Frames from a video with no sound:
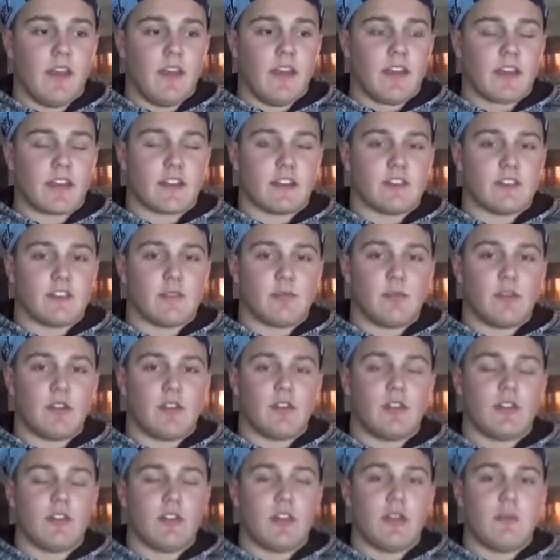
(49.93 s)
It can
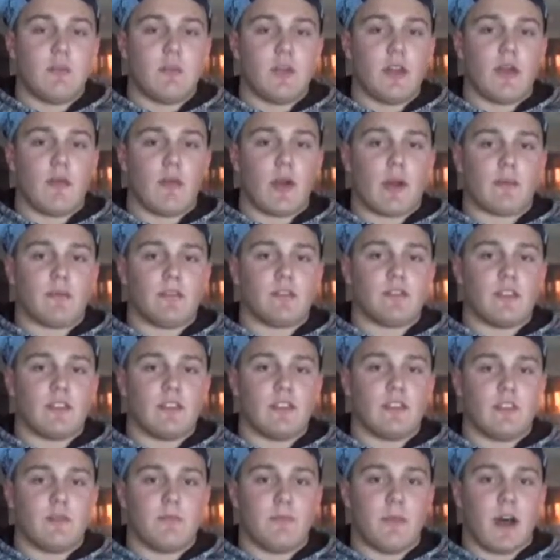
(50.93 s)
similarly be
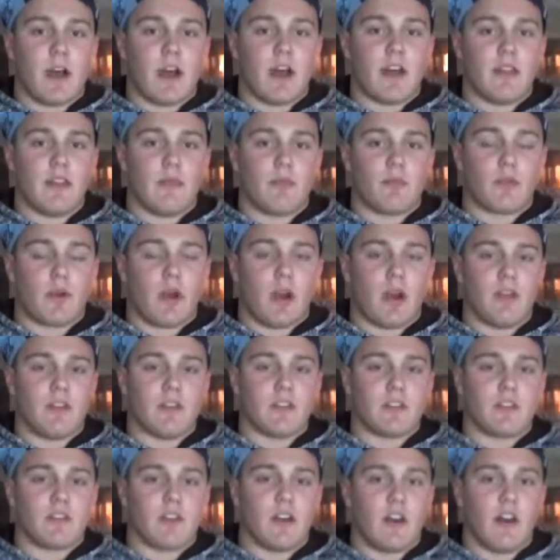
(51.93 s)
represented by the
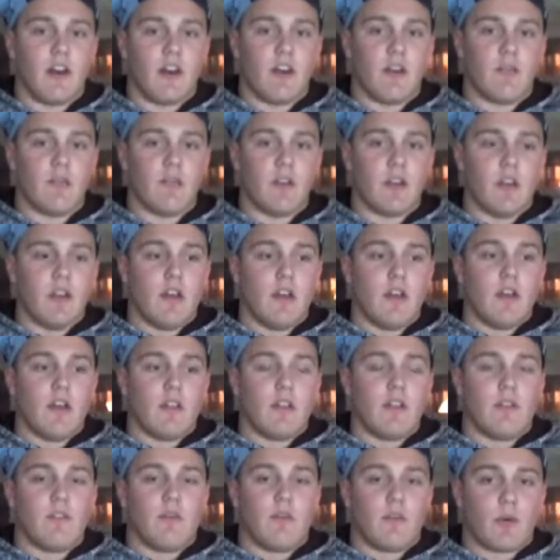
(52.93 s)
product of
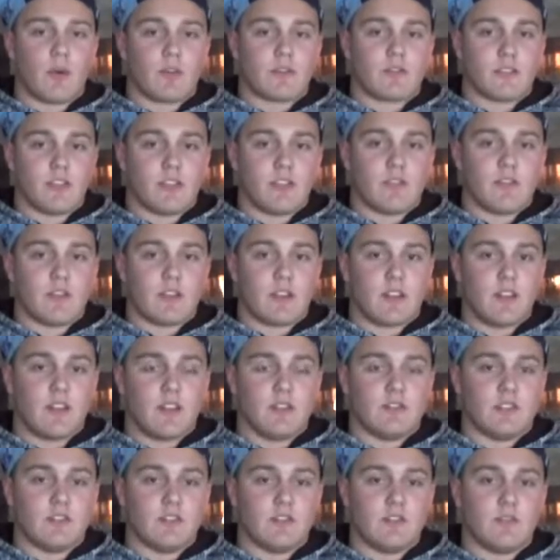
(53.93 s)
the force of the
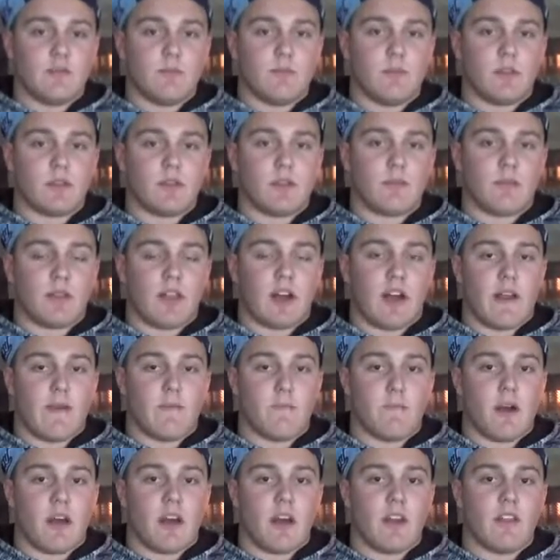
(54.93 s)
collision
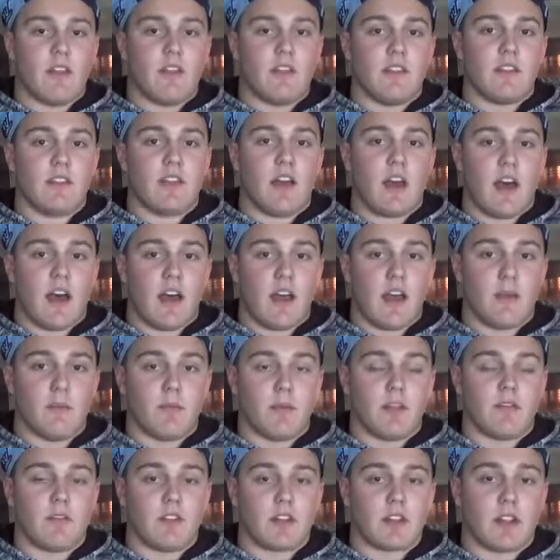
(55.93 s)
multiplied by the time
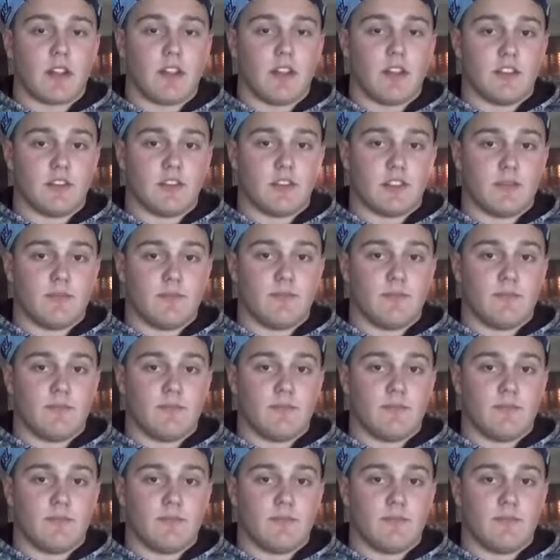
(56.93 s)
of the collision.